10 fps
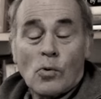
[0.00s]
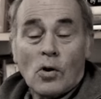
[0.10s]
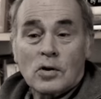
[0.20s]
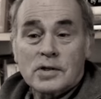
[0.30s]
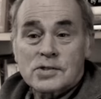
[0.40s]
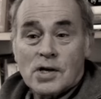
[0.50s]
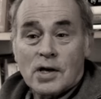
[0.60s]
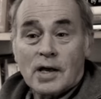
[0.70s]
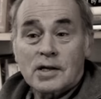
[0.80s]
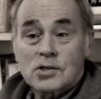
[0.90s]
wall and say,
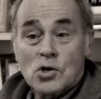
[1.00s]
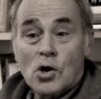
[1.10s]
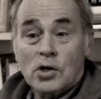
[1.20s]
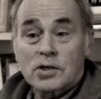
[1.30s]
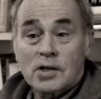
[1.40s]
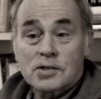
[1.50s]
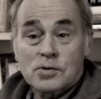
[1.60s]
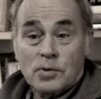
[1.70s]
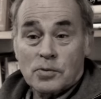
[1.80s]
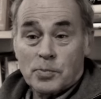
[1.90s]
"Hey, John
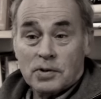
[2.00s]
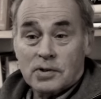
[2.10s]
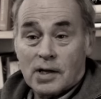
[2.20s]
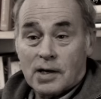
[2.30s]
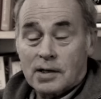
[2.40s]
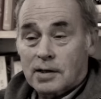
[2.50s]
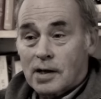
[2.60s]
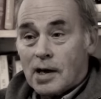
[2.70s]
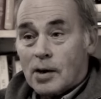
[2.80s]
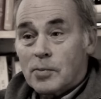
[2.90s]
Dunsworth built that."
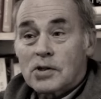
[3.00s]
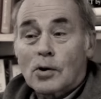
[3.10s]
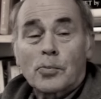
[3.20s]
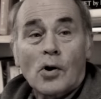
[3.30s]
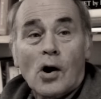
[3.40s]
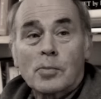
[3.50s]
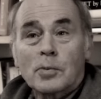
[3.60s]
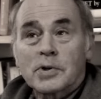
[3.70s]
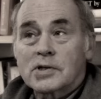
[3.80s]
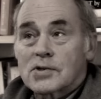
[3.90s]
I mean, they'll
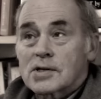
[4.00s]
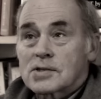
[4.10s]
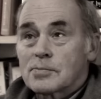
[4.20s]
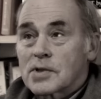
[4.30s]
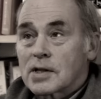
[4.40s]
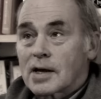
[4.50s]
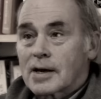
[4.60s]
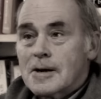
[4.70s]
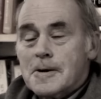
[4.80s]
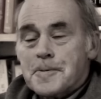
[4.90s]
probably say something like,
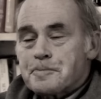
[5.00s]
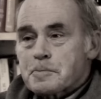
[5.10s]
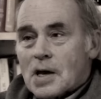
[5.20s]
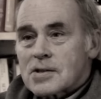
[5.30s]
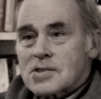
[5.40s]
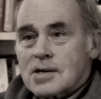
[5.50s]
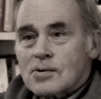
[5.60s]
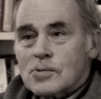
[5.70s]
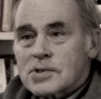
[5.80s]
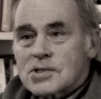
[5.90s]
"I think
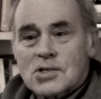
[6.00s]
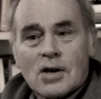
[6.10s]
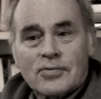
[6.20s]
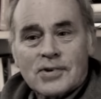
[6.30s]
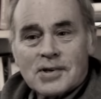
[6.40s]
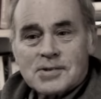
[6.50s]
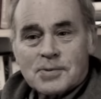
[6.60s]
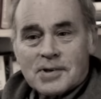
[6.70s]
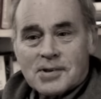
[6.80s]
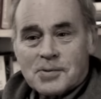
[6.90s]
it was Jeff
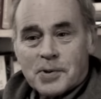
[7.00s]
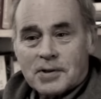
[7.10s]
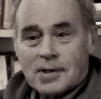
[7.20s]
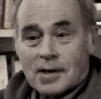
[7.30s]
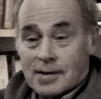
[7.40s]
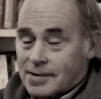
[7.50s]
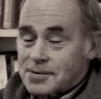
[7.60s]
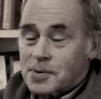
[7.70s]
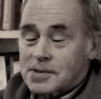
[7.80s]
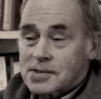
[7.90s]
Dunsworth who built that.
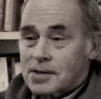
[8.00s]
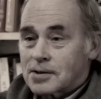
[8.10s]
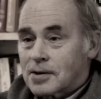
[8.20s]
He's my son."